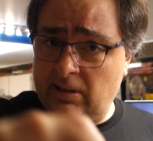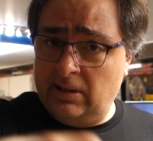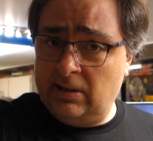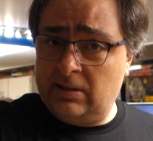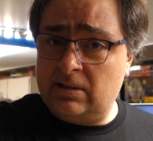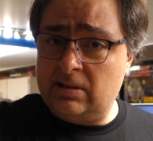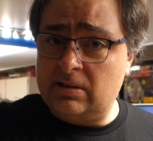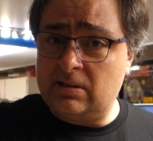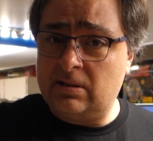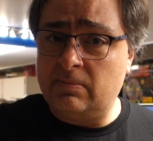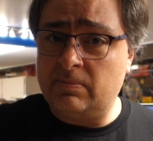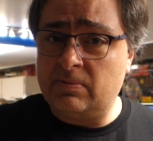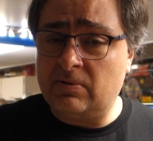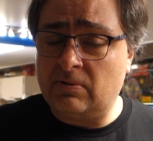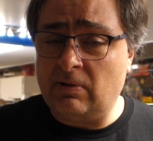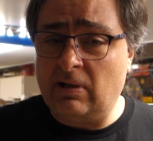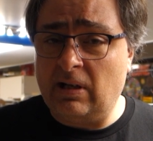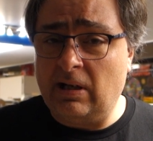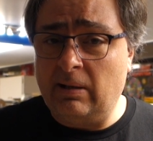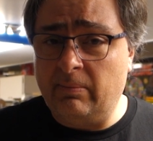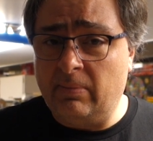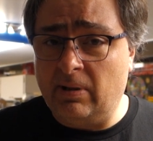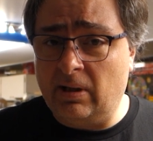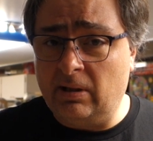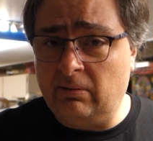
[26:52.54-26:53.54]
hit the
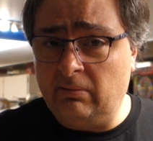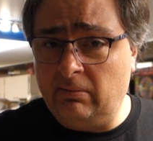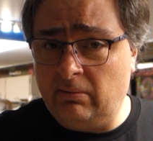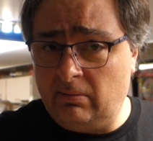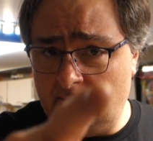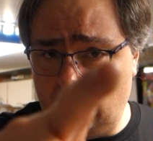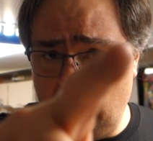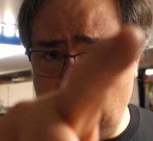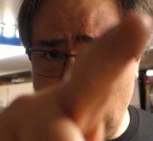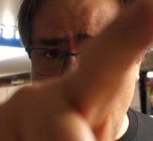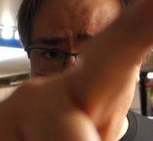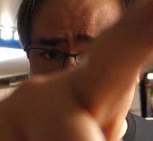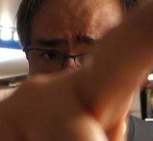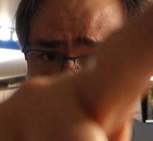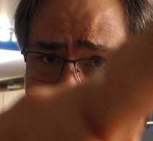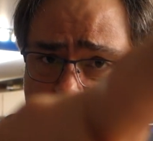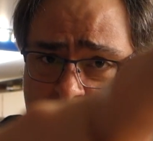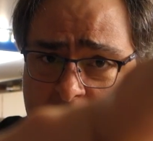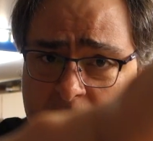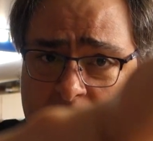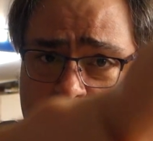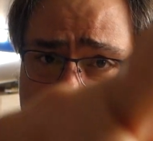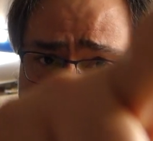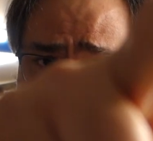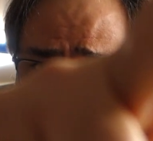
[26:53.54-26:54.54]
subscribe button. Yes,